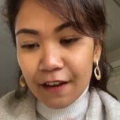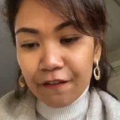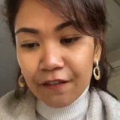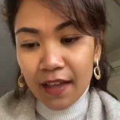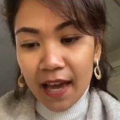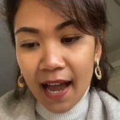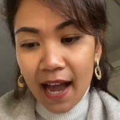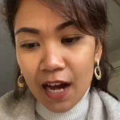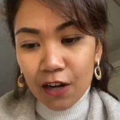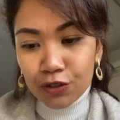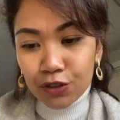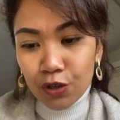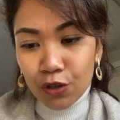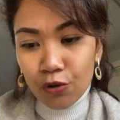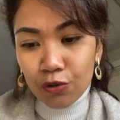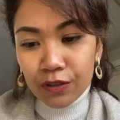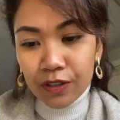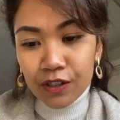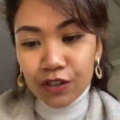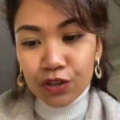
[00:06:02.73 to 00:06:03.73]
the
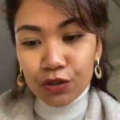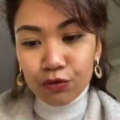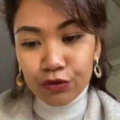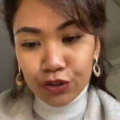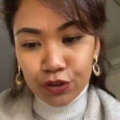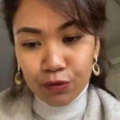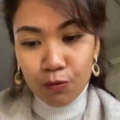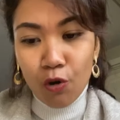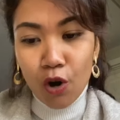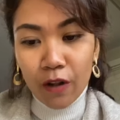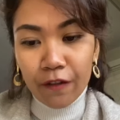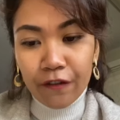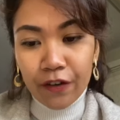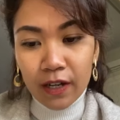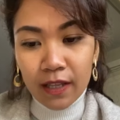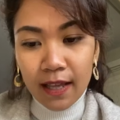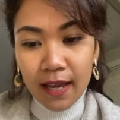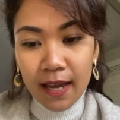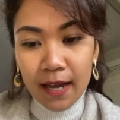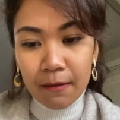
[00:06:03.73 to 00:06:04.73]
household is too small for a
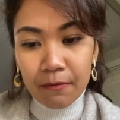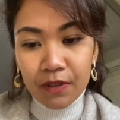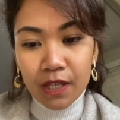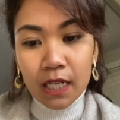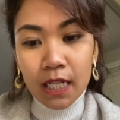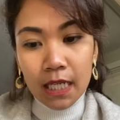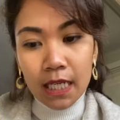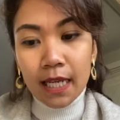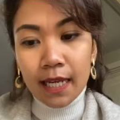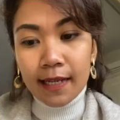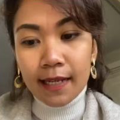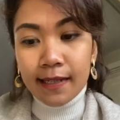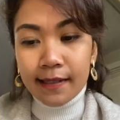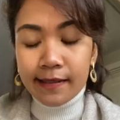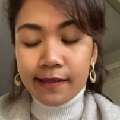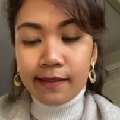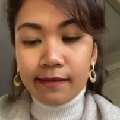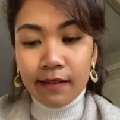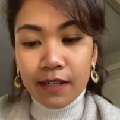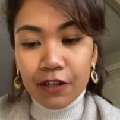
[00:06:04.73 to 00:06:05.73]
lamb, then he and
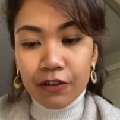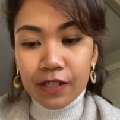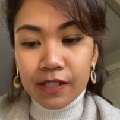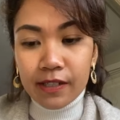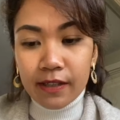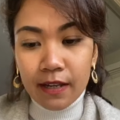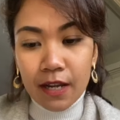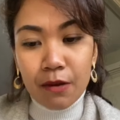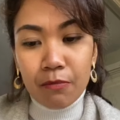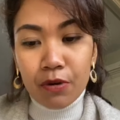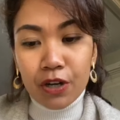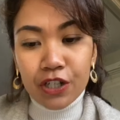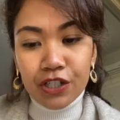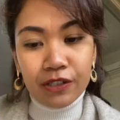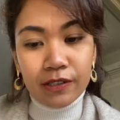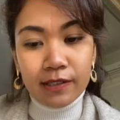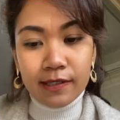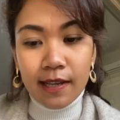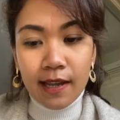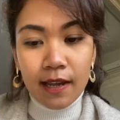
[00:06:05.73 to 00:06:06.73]
his nearest neighbor shall
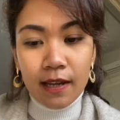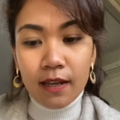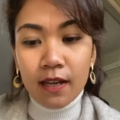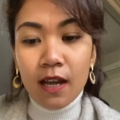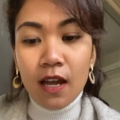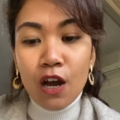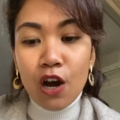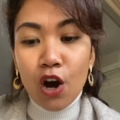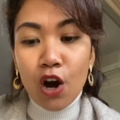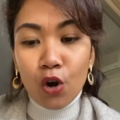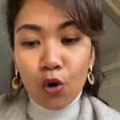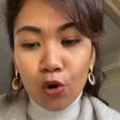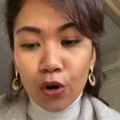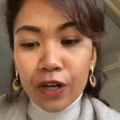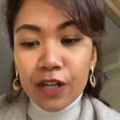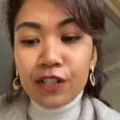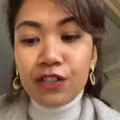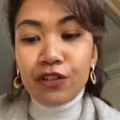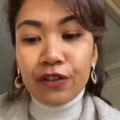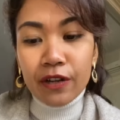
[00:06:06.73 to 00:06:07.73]
take
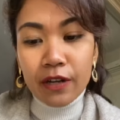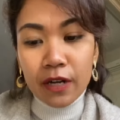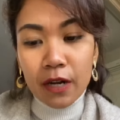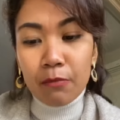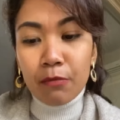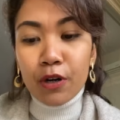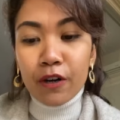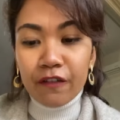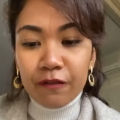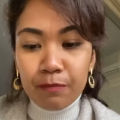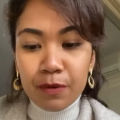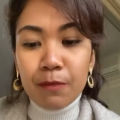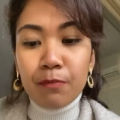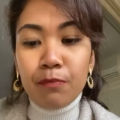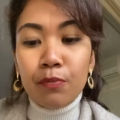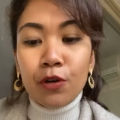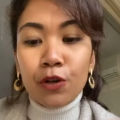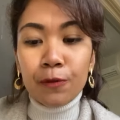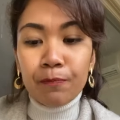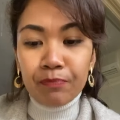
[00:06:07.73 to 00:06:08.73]
according to the number of
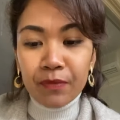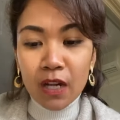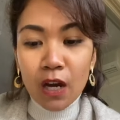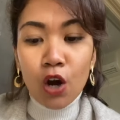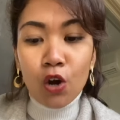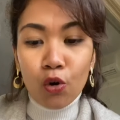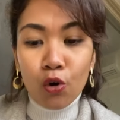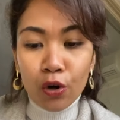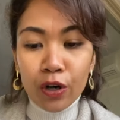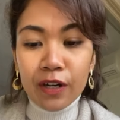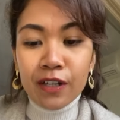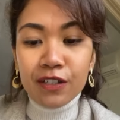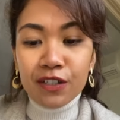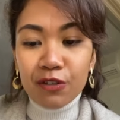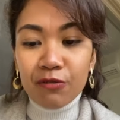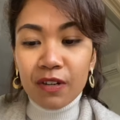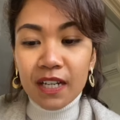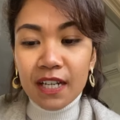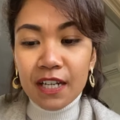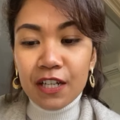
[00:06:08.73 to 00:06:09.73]
people, according to
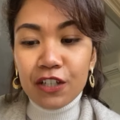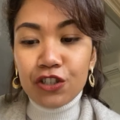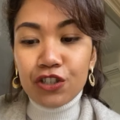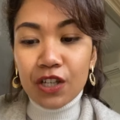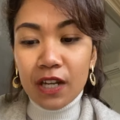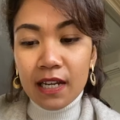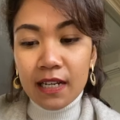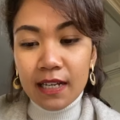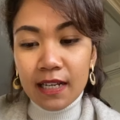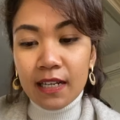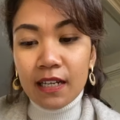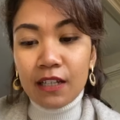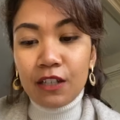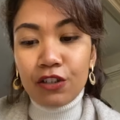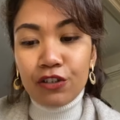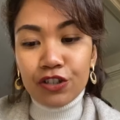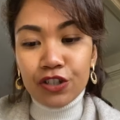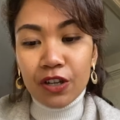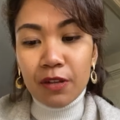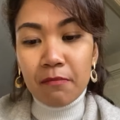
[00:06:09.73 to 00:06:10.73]
what each can eat, you
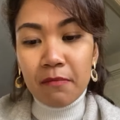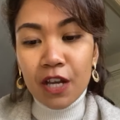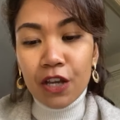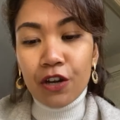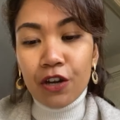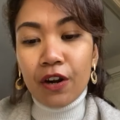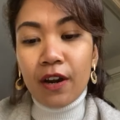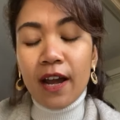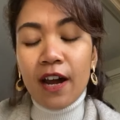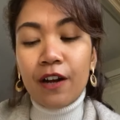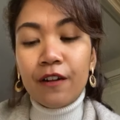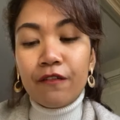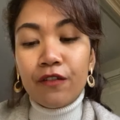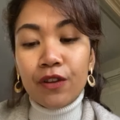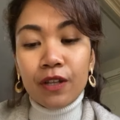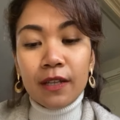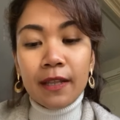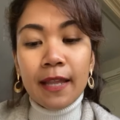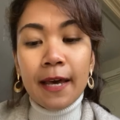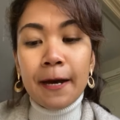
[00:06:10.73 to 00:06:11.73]
shall make your count for
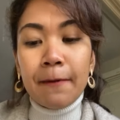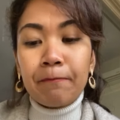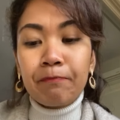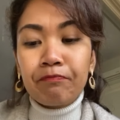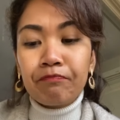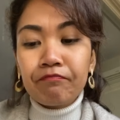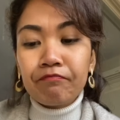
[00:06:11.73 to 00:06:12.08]
the lamb.